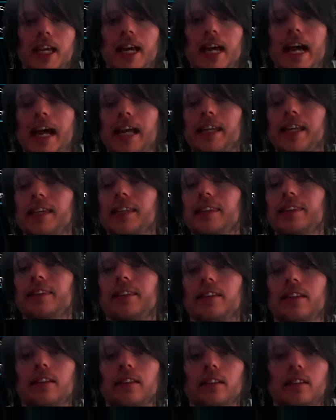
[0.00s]
Haggith,
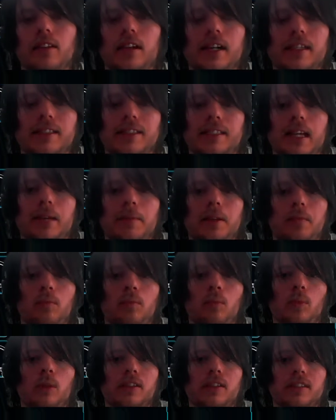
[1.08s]
on
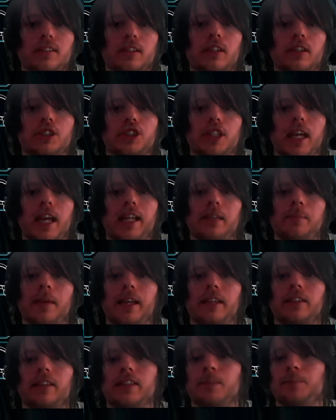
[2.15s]
summon, will search any
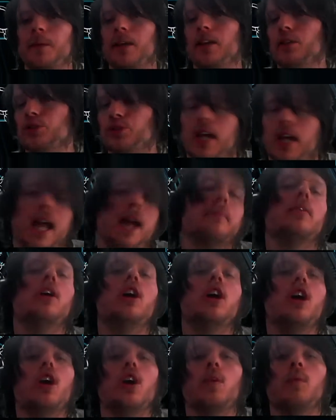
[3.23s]
Megalith spell or trap.
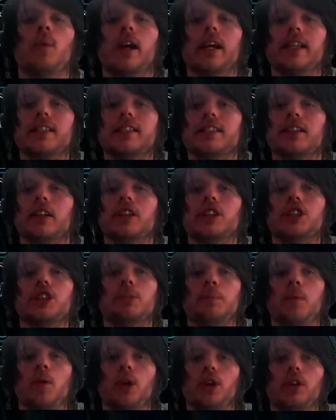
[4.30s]
We're going to
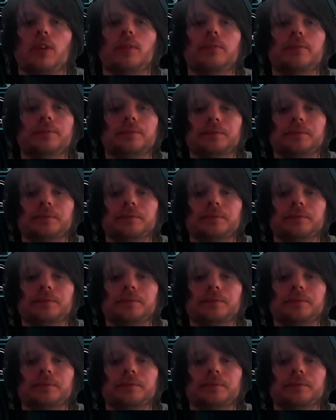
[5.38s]
search Portal.